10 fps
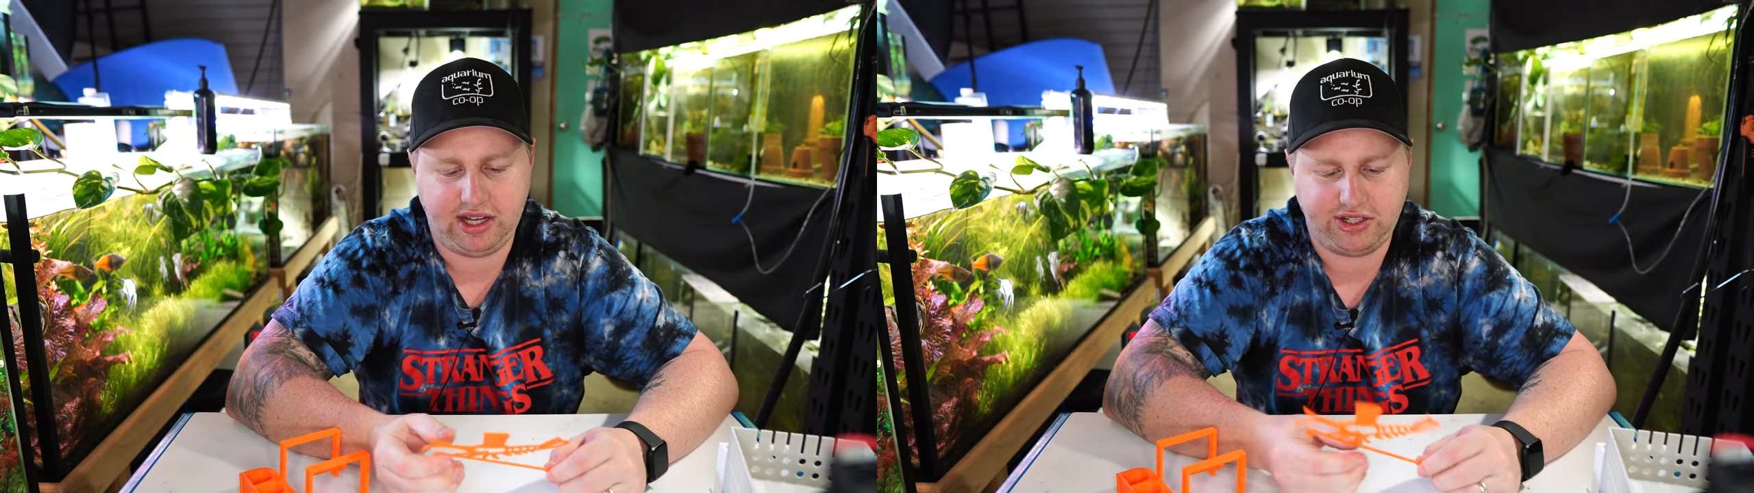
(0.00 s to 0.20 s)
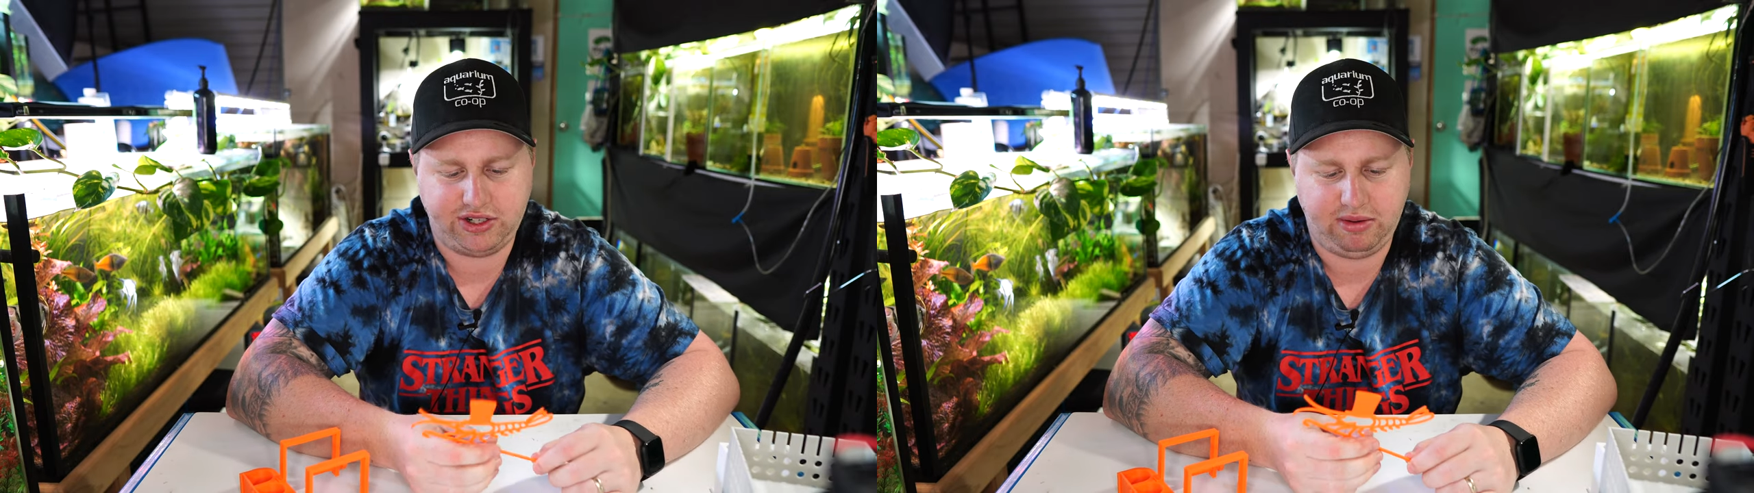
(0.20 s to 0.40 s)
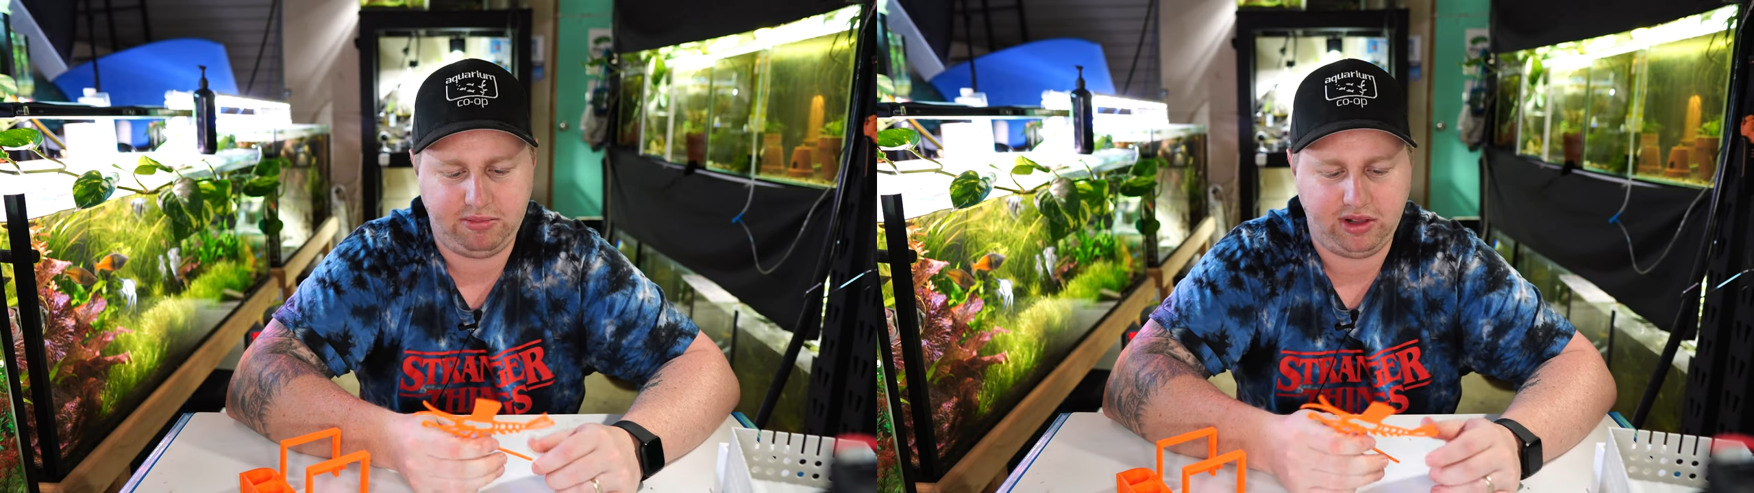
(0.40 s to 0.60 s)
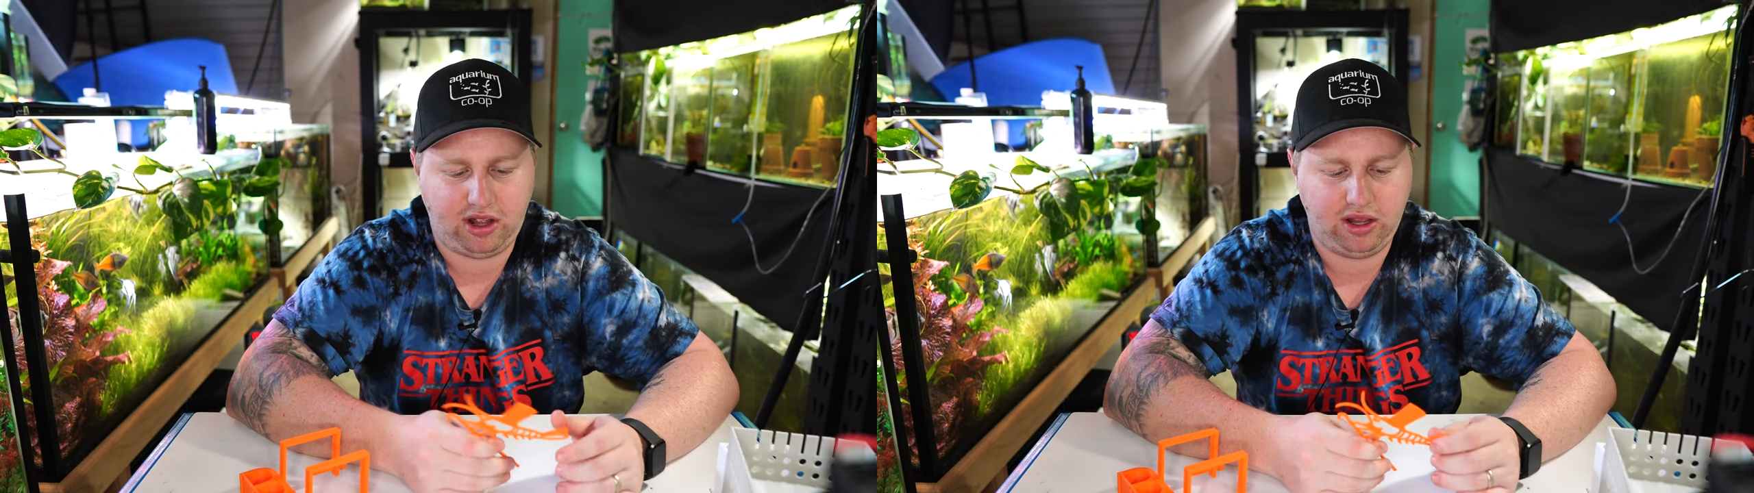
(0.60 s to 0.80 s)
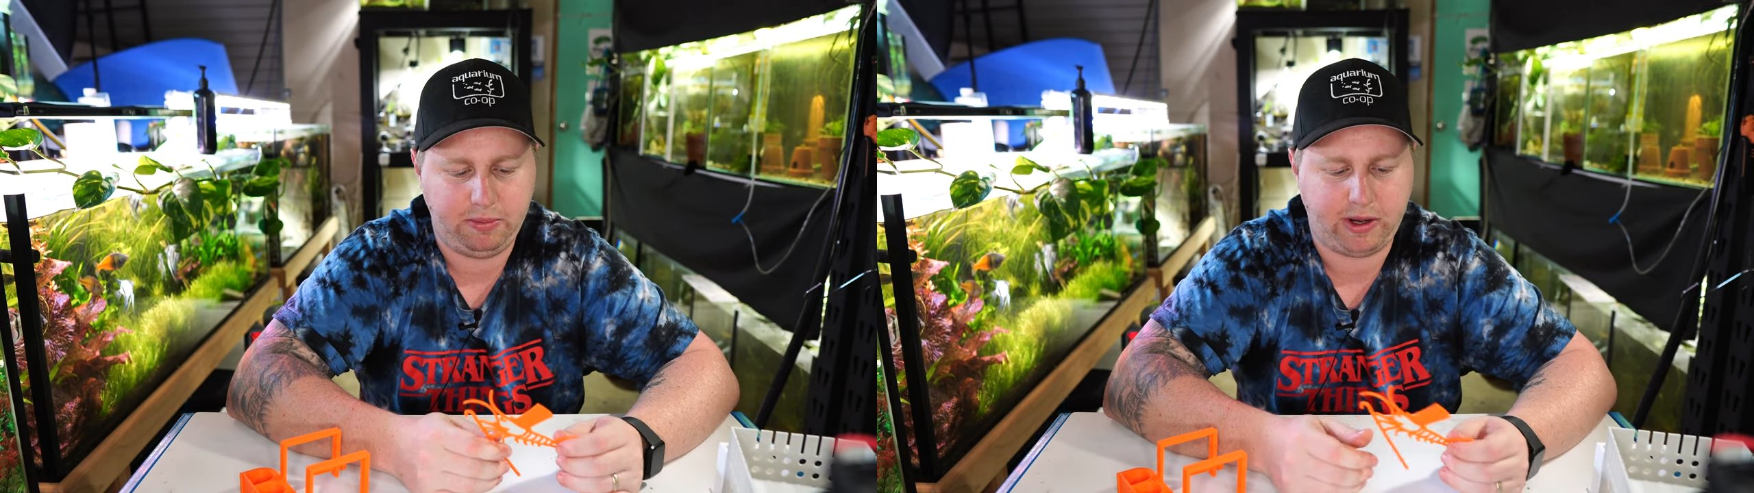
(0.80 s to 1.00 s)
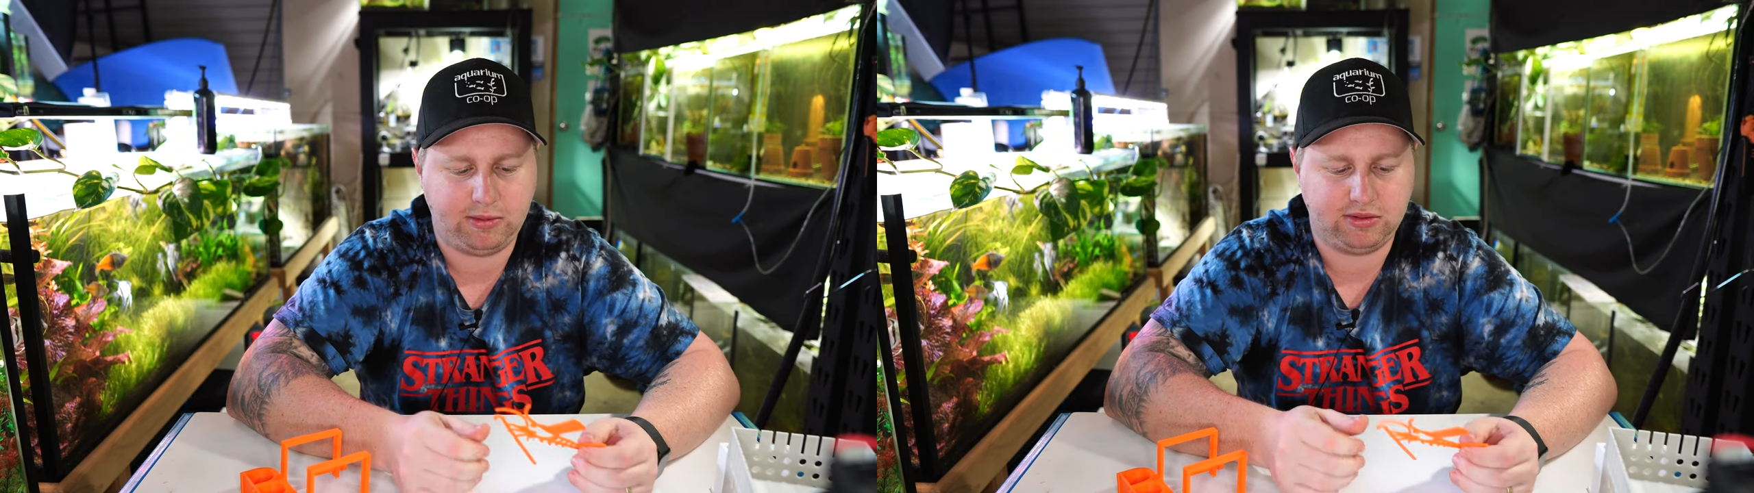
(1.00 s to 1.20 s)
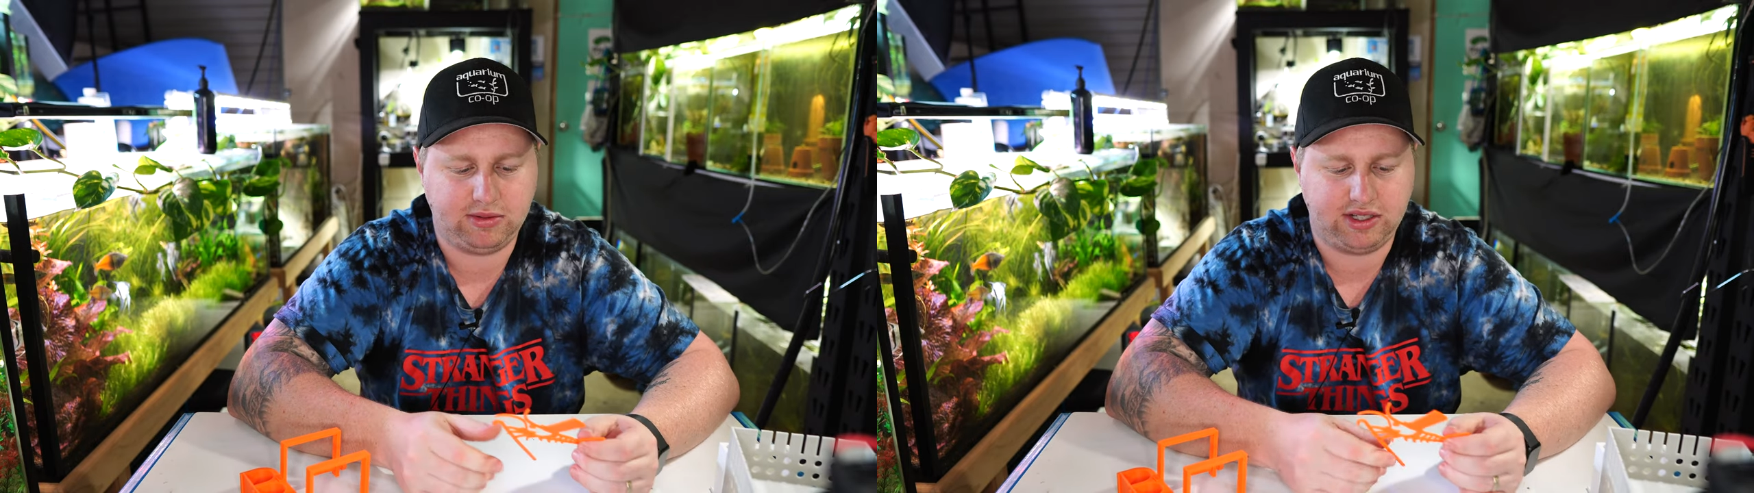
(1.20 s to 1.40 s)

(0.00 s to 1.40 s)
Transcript: shrimp lollipops,